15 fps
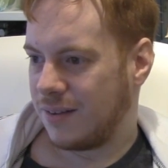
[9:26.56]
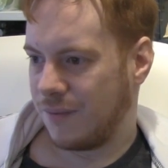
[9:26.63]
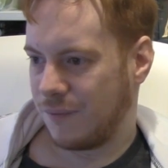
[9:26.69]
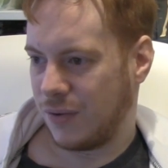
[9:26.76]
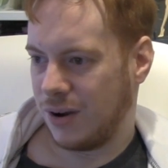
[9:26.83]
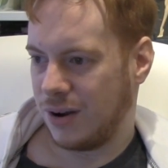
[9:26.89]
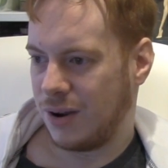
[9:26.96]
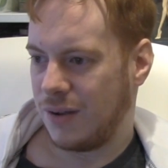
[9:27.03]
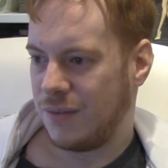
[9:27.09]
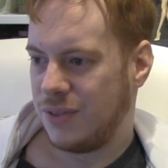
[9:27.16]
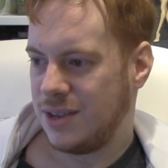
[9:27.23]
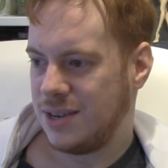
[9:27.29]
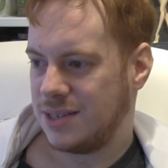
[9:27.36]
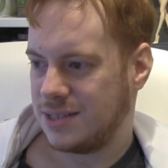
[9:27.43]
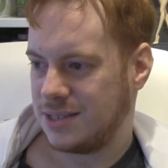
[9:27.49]
for a lot of
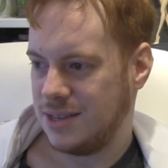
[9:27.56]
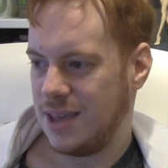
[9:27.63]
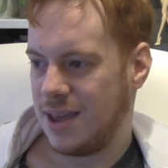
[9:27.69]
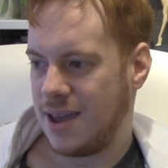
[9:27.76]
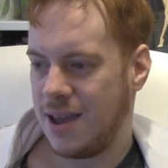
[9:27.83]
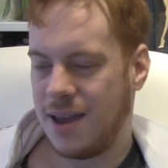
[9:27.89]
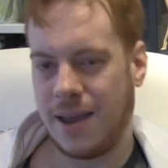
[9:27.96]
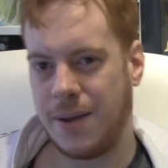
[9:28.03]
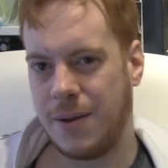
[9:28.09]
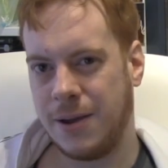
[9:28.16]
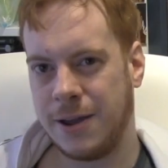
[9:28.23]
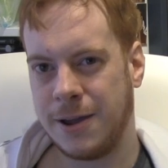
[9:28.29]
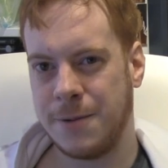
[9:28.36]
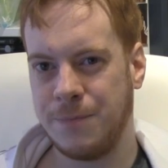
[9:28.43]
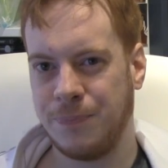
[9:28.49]
these, yeah,
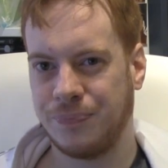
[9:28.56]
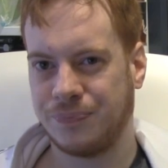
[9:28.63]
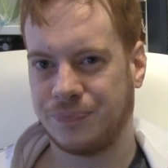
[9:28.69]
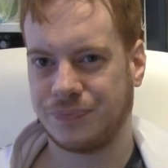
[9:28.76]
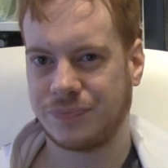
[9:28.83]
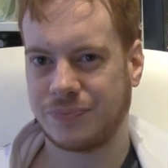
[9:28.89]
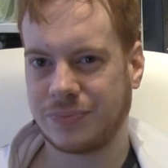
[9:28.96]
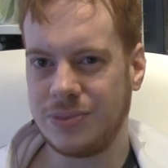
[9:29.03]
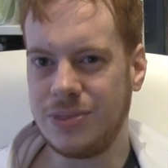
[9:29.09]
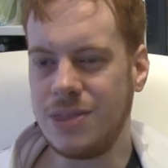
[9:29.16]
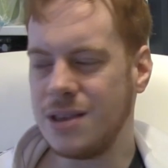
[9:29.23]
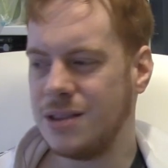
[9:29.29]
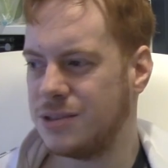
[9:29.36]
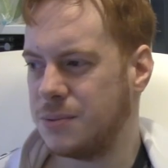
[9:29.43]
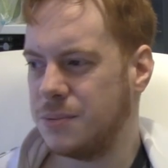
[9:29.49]
um,
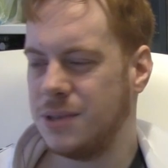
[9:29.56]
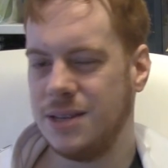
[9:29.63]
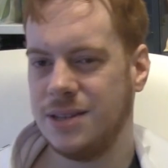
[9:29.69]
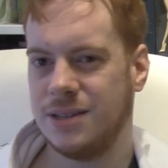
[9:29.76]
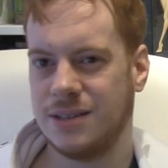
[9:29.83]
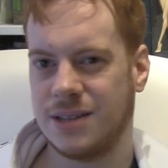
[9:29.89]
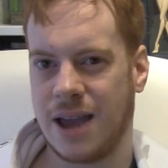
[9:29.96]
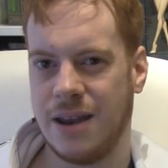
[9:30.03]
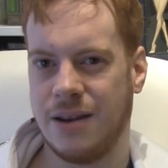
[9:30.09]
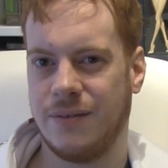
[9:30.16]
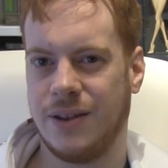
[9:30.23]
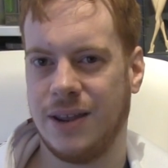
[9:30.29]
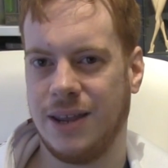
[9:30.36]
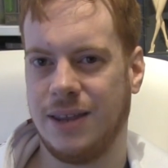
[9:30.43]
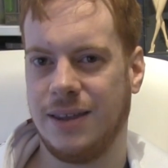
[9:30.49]
some of these is kind of
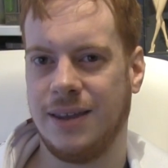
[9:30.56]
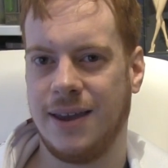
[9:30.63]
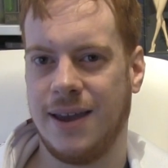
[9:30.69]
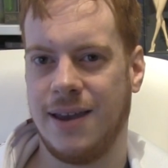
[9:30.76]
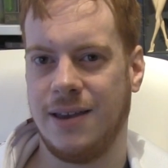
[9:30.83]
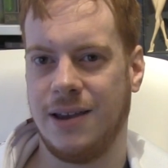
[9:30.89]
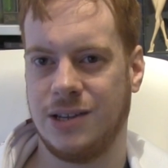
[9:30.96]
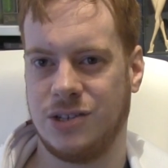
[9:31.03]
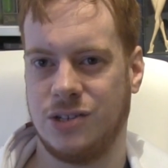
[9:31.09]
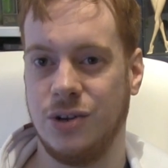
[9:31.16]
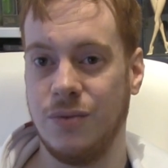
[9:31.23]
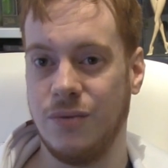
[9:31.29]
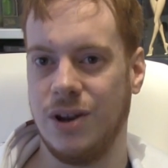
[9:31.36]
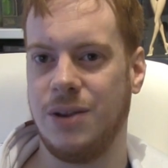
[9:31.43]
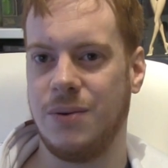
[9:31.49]
like yeah, it's
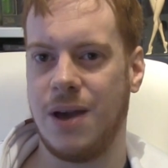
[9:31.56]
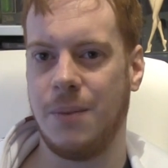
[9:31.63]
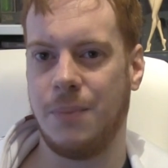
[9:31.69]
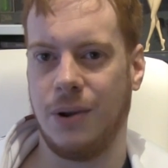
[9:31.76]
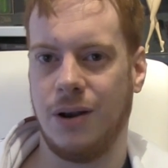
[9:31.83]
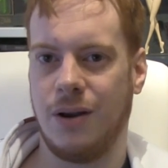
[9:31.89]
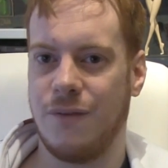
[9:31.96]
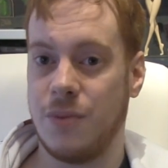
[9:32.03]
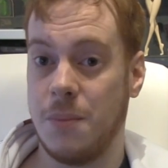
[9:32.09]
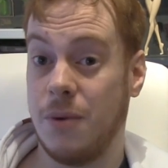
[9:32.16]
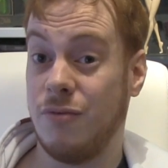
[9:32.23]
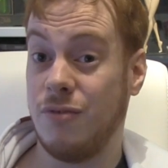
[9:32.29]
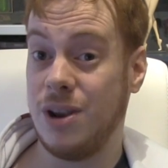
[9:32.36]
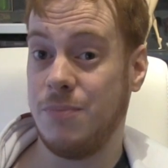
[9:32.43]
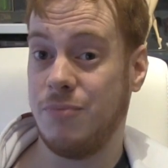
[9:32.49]
doing really well, but a lot of them are
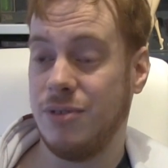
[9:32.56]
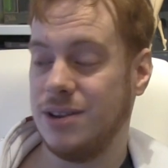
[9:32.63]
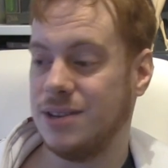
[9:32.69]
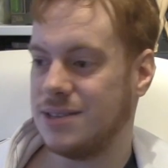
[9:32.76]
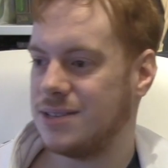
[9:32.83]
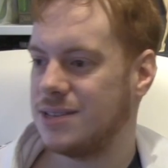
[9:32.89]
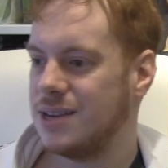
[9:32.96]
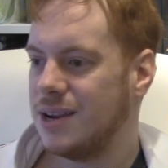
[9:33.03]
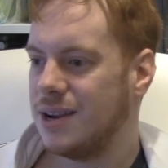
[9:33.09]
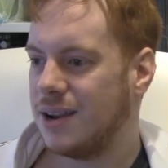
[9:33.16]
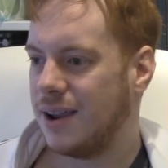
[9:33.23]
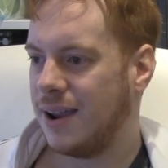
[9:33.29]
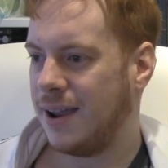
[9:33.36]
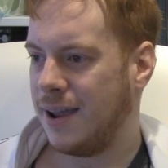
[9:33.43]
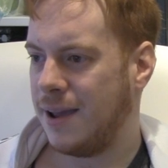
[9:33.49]
reprints.
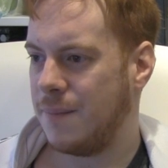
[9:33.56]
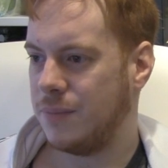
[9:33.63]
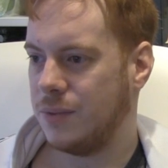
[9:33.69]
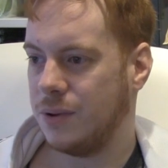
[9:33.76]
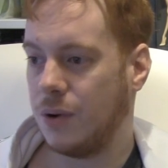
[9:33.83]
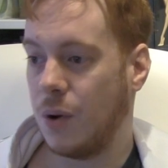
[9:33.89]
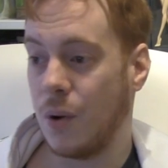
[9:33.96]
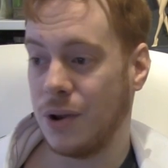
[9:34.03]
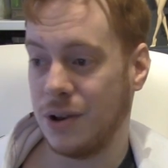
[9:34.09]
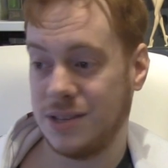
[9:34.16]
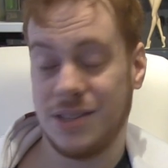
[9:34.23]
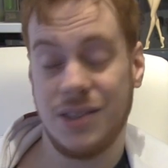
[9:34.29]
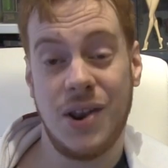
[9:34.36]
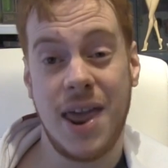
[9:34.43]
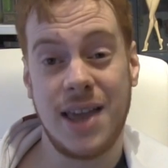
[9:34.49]
Um, going on
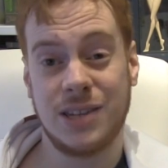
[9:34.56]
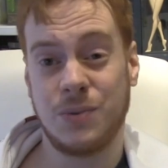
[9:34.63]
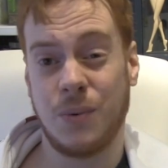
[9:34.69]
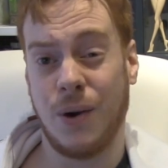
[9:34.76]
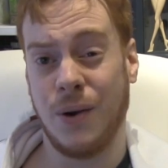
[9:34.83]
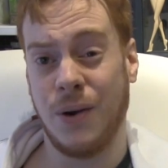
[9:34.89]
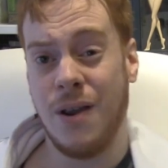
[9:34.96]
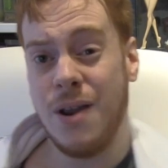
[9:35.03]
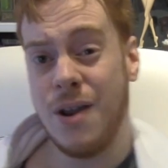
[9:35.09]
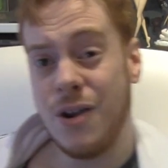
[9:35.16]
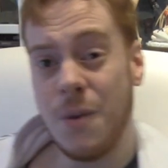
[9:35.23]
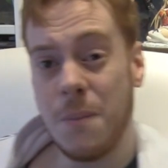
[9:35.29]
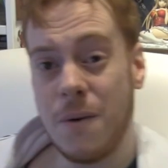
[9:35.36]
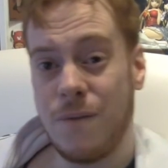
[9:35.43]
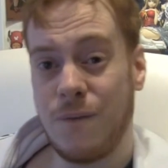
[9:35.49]
to the next one,
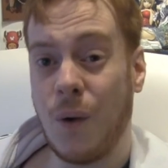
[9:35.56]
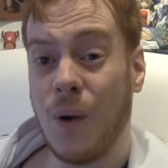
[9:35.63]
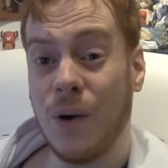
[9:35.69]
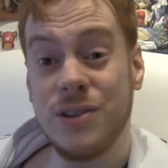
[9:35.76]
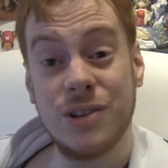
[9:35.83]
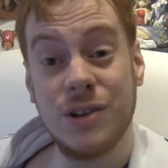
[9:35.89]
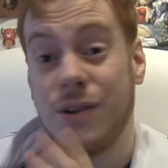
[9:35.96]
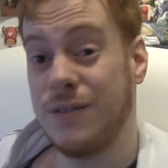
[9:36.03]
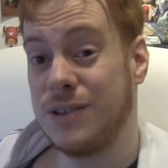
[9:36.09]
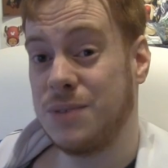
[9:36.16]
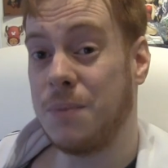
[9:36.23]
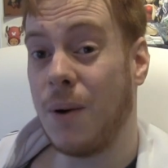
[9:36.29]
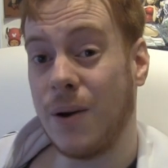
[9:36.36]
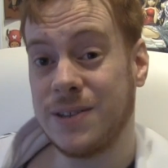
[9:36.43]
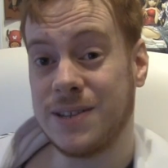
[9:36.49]
number four is another
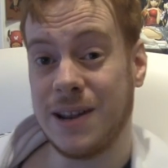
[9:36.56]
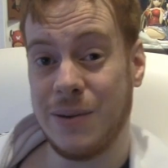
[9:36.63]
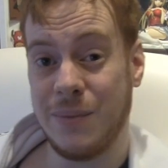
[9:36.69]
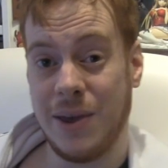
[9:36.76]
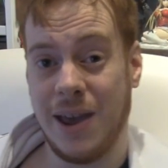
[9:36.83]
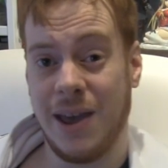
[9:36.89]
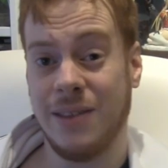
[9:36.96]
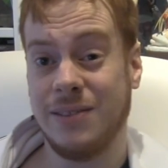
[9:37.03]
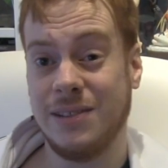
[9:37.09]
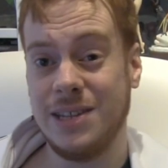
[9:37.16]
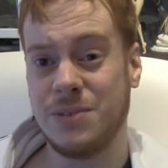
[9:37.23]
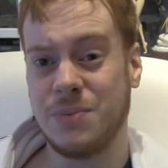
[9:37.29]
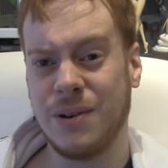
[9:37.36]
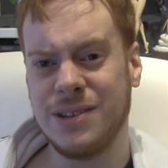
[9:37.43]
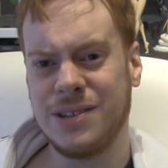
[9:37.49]
sports anime, and
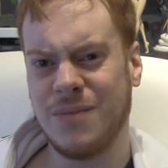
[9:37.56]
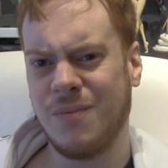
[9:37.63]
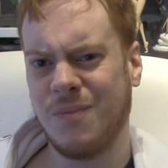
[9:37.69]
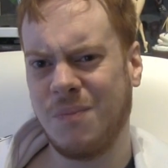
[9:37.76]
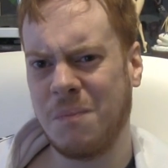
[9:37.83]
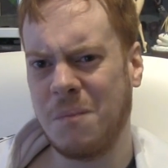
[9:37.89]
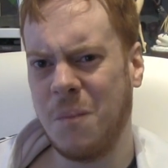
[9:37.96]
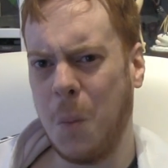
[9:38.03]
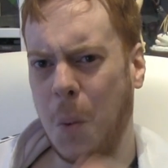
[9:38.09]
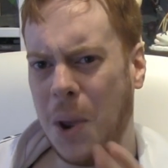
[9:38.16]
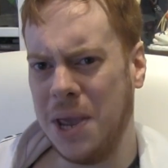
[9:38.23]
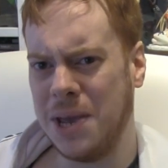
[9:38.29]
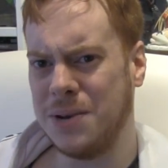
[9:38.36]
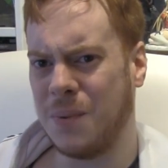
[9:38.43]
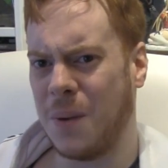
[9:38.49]
this one's a
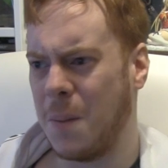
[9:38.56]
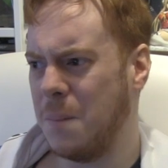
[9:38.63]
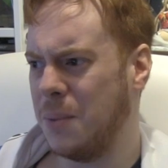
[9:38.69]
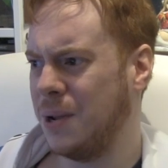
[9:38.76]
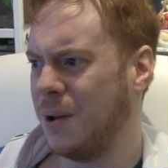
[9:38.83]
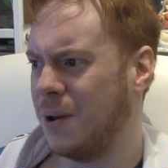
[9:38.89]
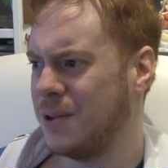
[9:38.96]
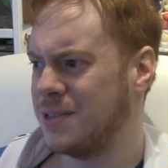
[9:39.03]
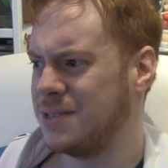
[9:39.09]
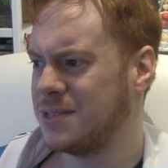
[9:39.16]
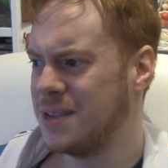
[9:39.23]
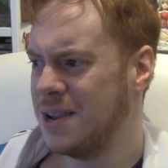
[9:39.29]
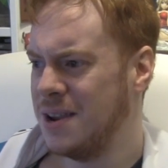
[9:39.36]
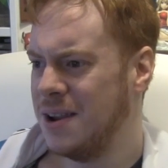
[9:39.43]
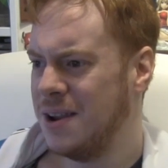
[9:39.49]
weird one because